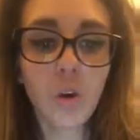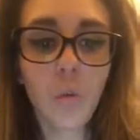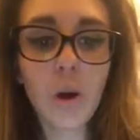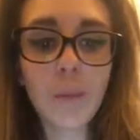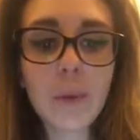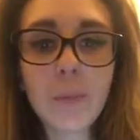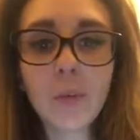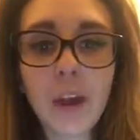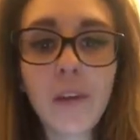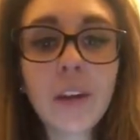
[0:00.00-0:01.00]
where
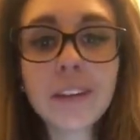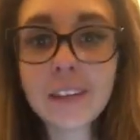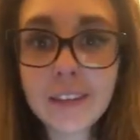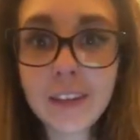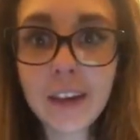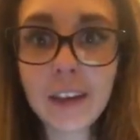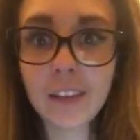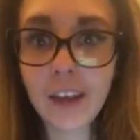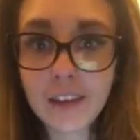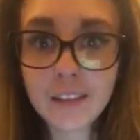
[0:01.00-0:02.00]
people now can dislike
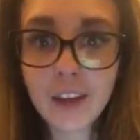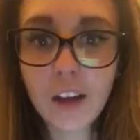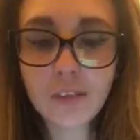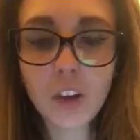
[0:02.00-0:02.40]
and like stuff.